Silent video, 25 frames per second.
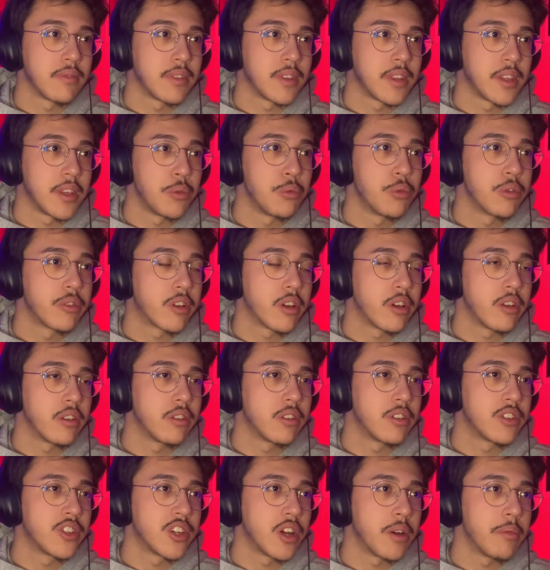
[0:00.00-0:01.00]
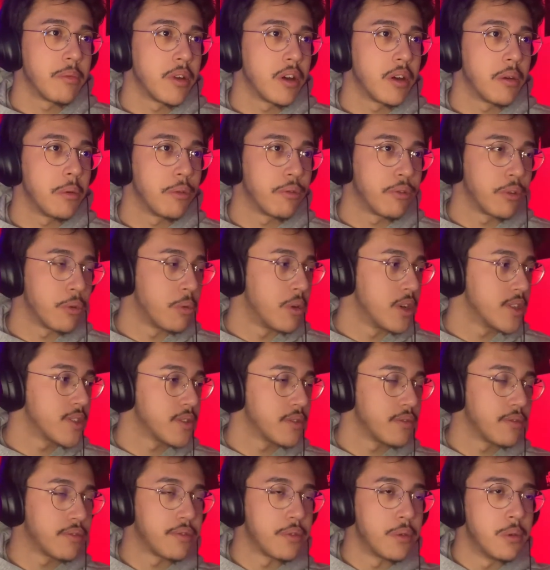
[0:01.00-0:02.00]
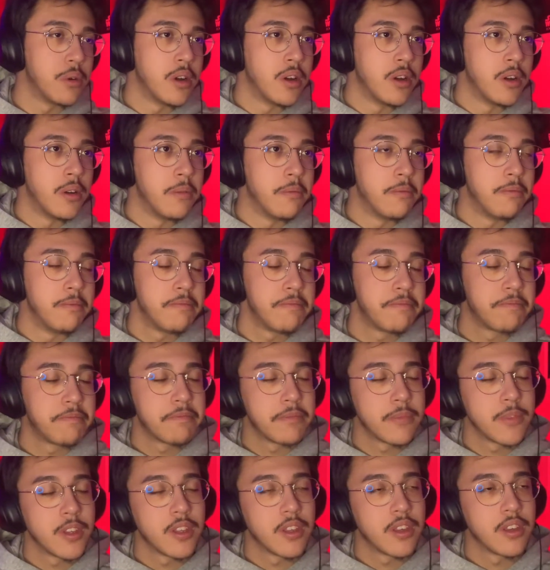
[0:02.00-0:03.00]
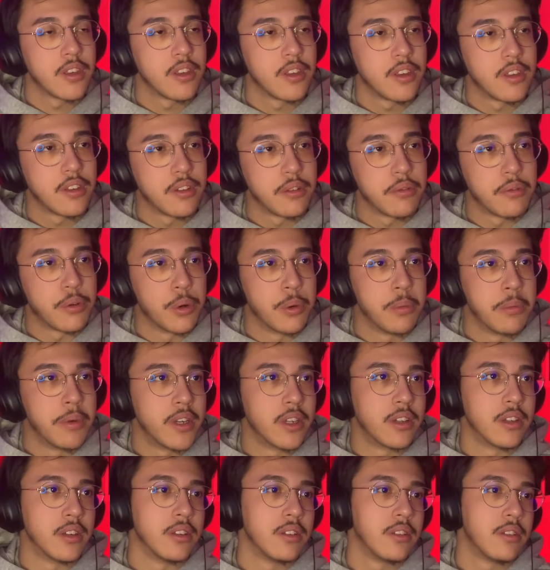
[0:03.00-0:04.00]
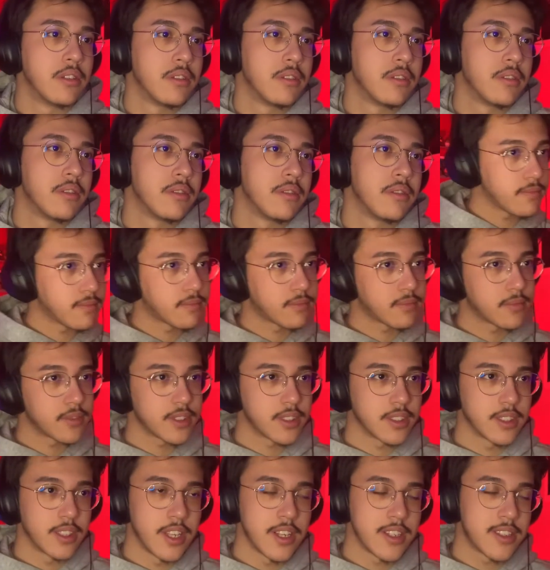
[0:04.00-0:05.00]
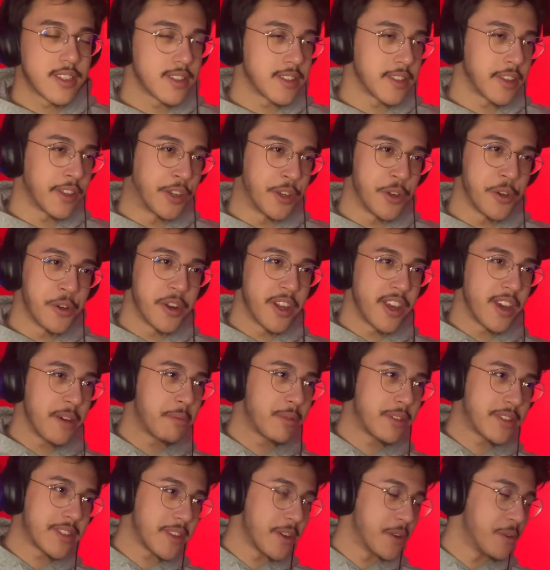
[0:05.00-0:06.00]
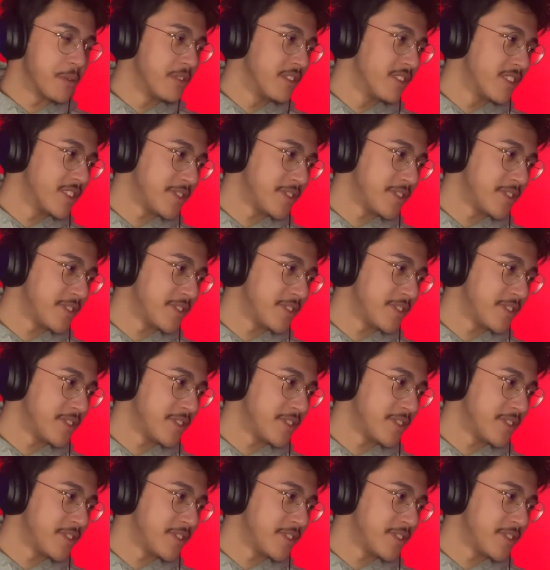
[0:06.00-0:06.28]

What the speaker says: He would've gotten the job done if it wasn't for Omega. This is a good episode.